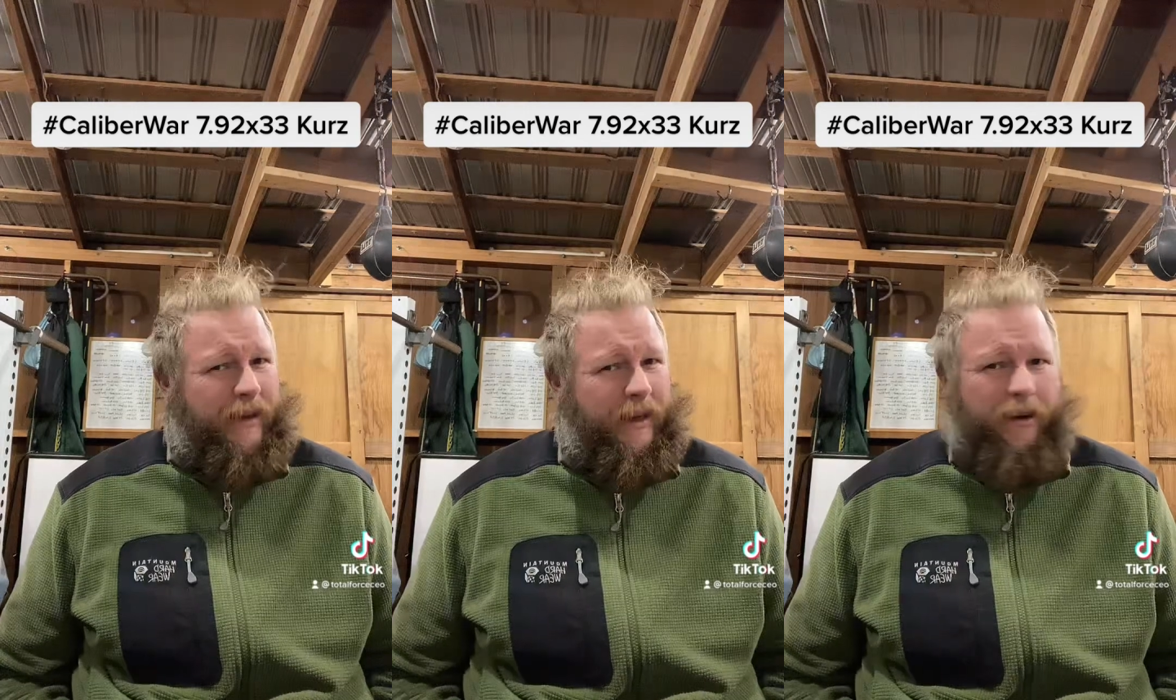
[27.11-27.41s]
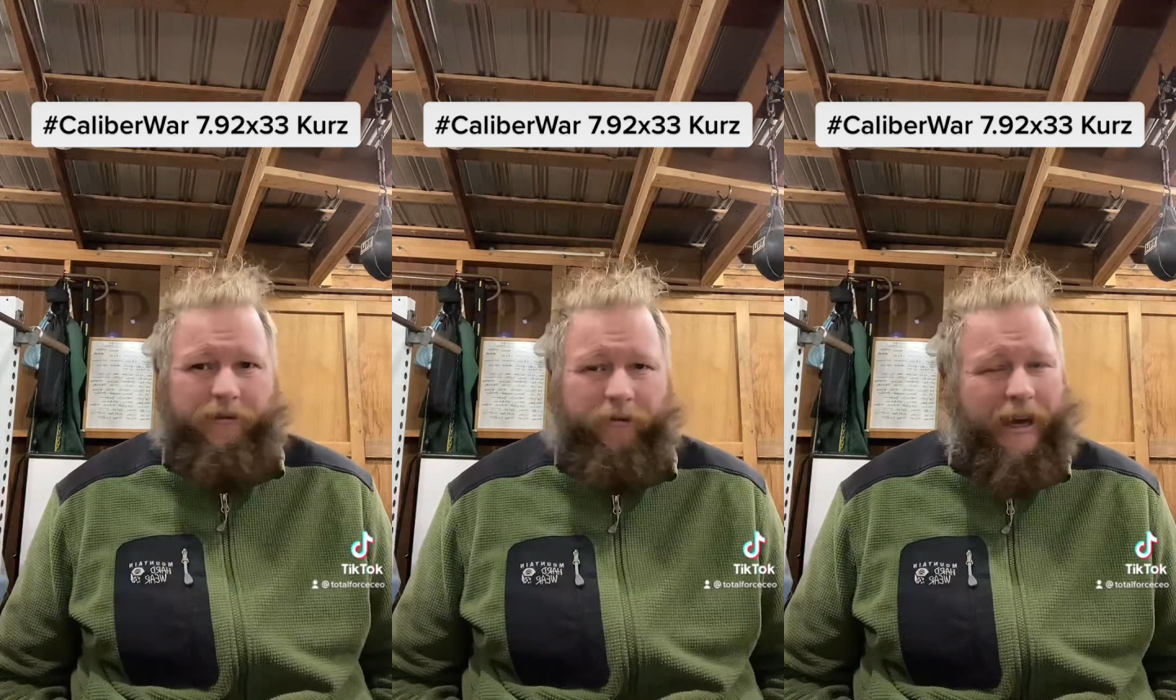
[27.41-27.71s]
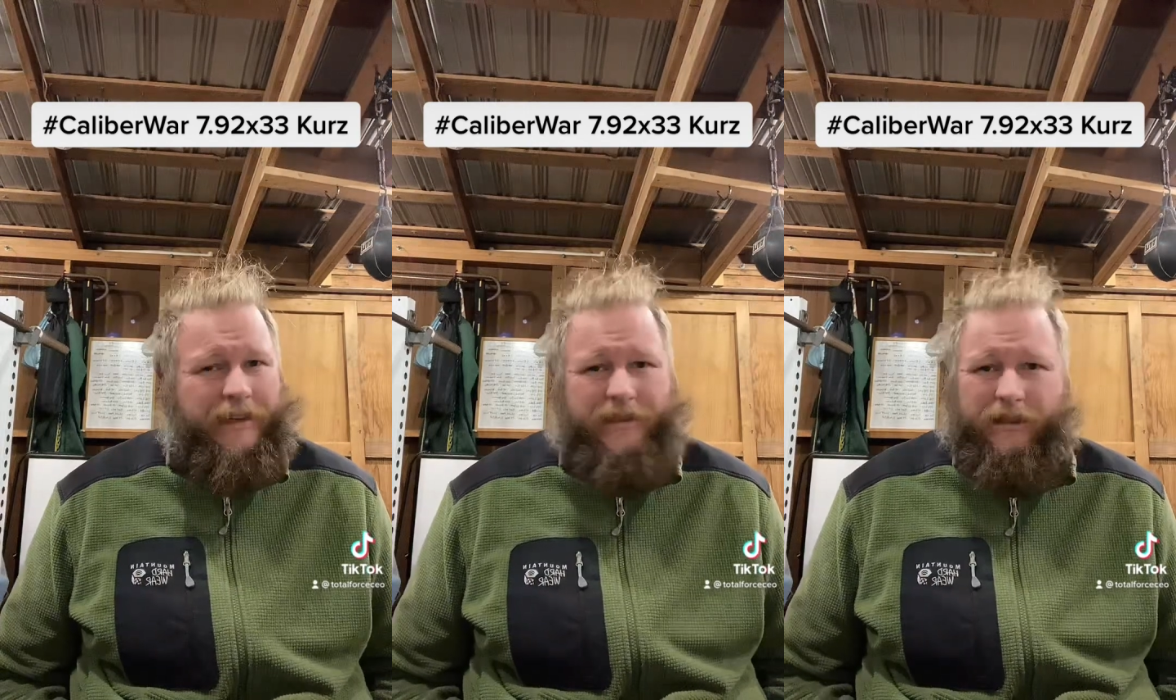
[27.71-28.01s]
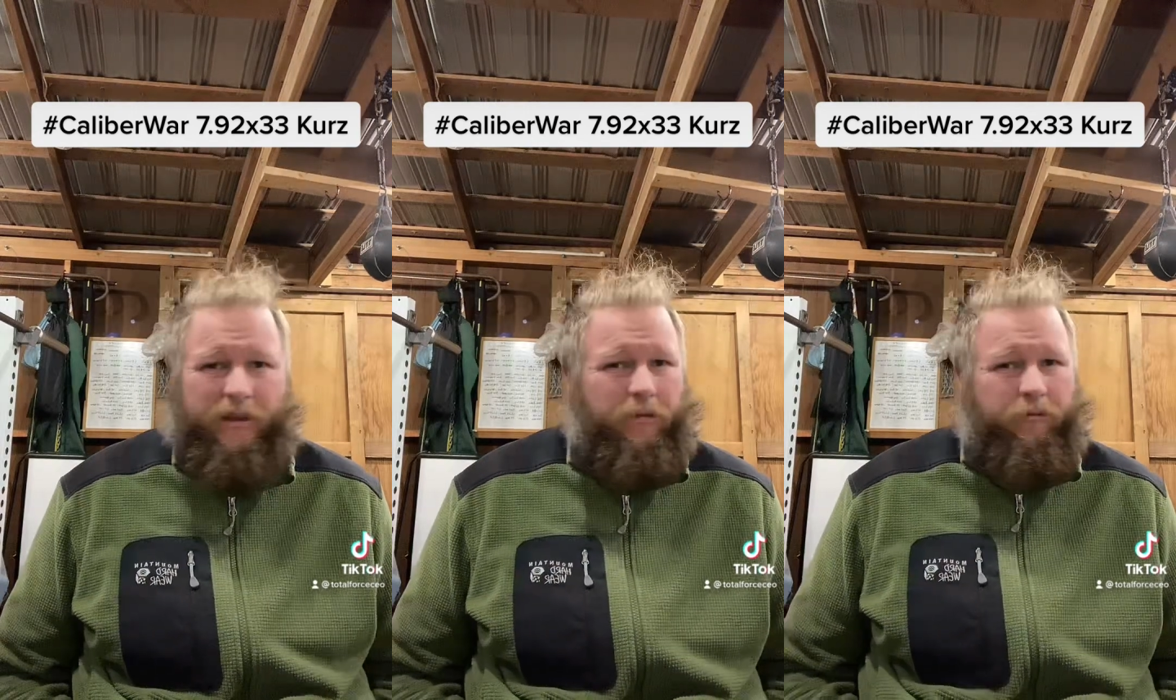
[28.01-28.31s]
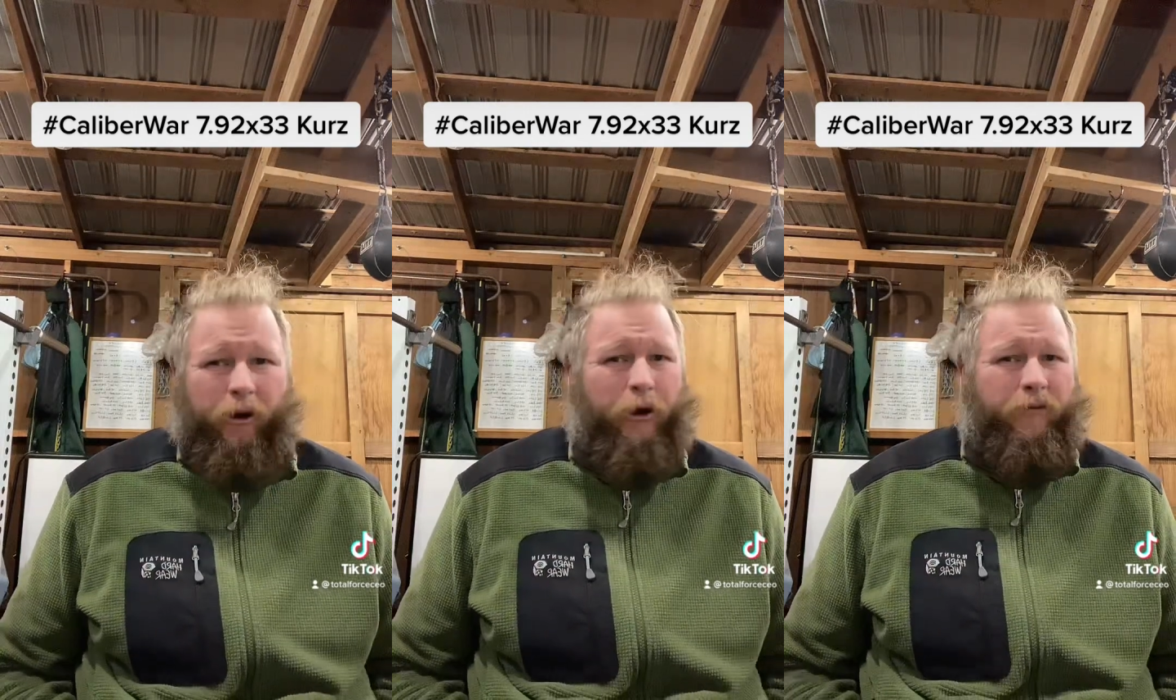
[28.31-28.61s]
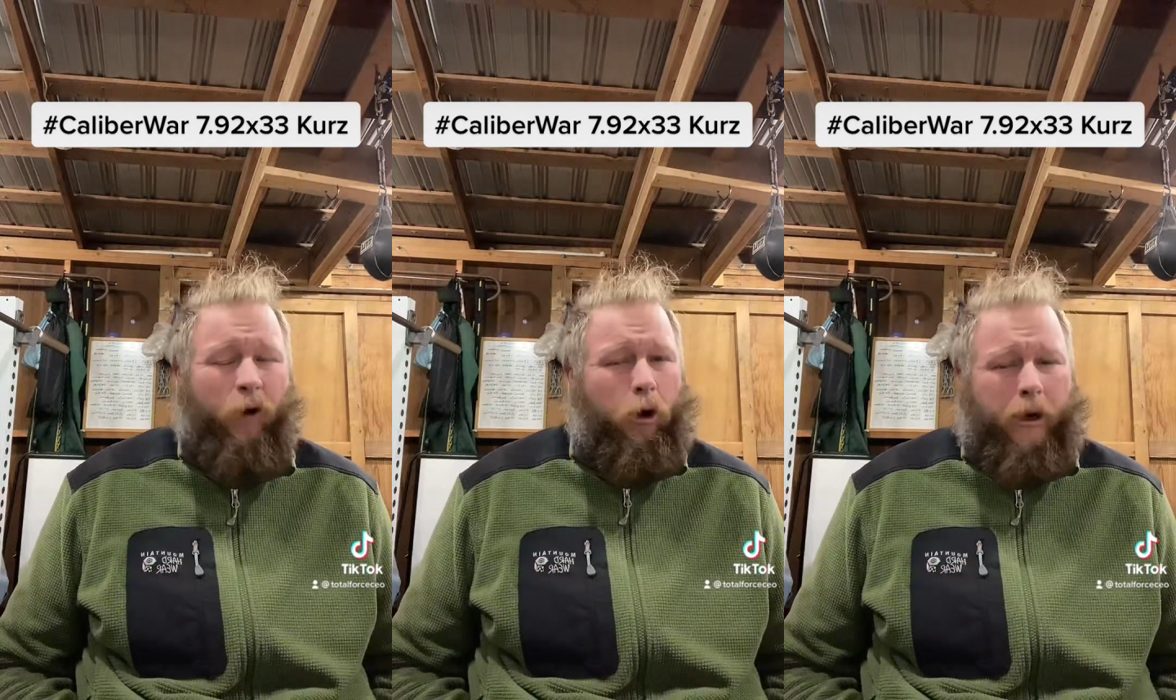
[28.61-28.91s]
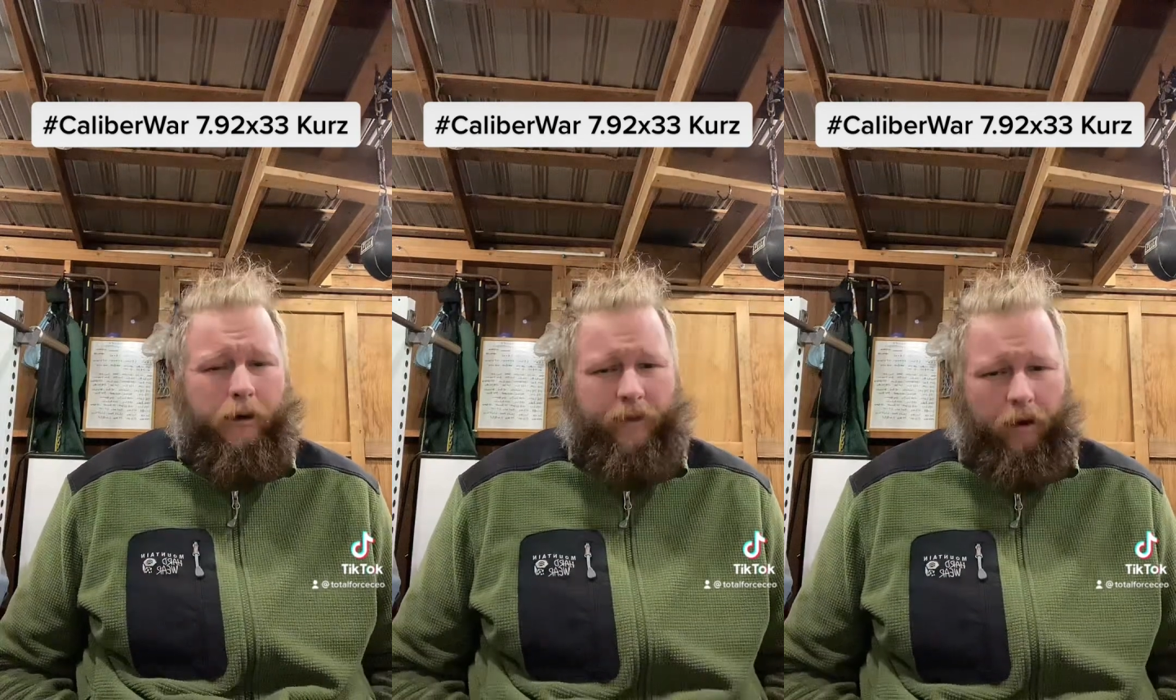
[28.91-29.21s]
getting in fights at the far
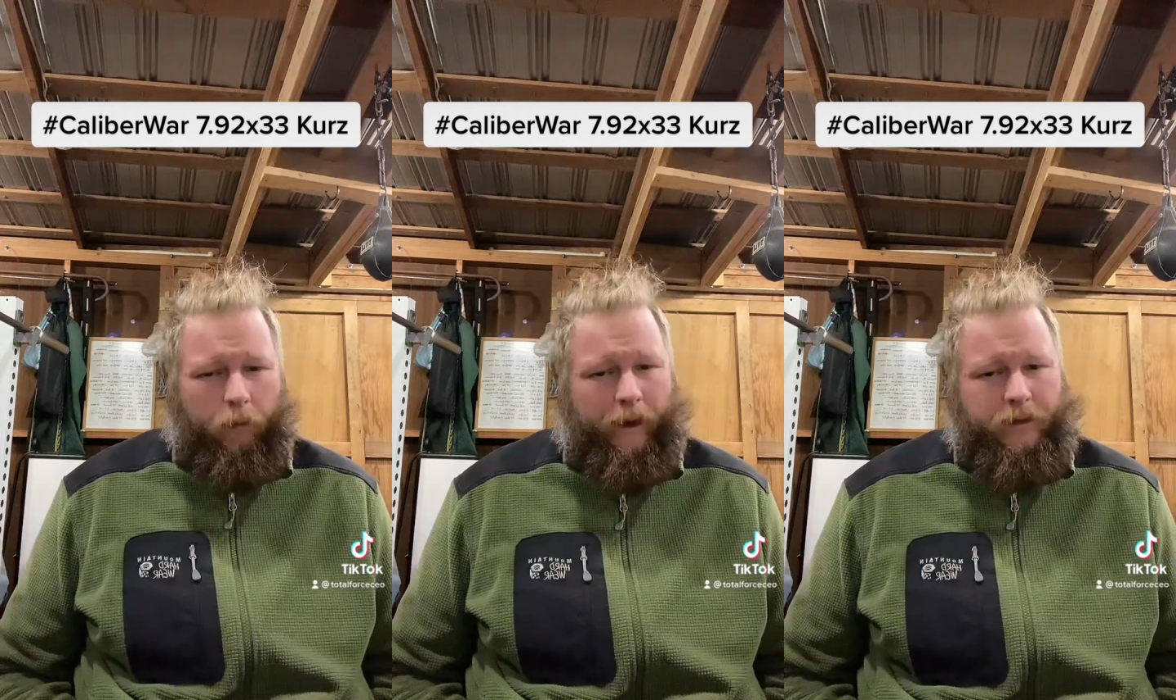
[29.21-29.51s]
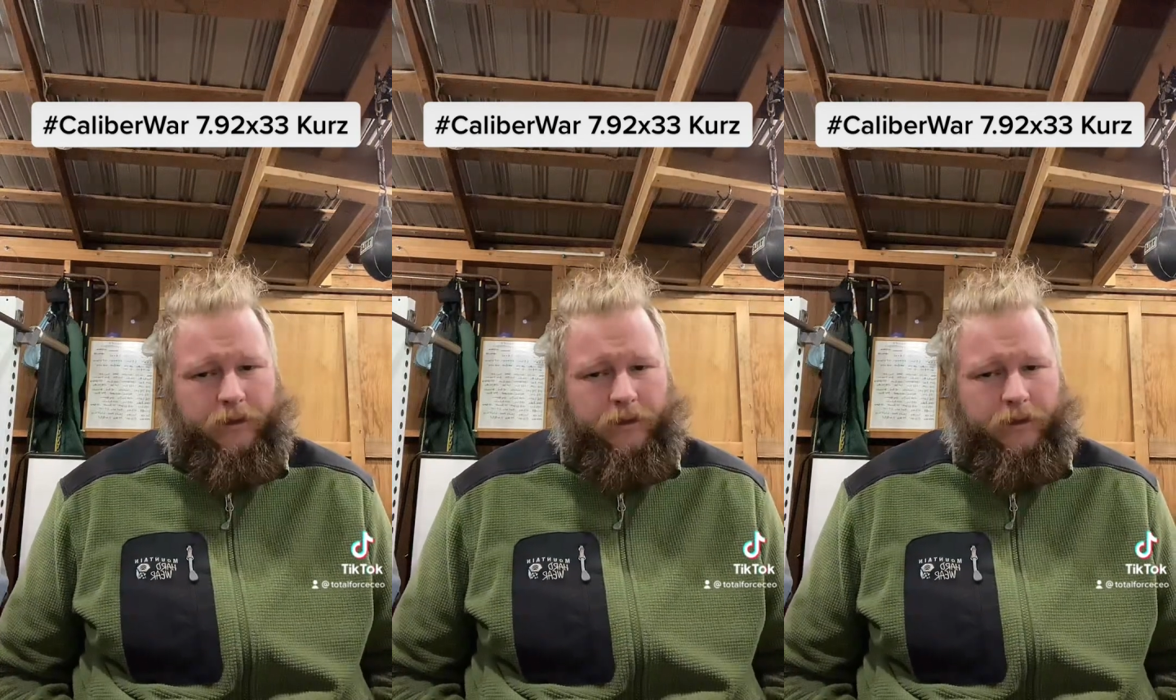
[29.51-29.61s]
end of that range.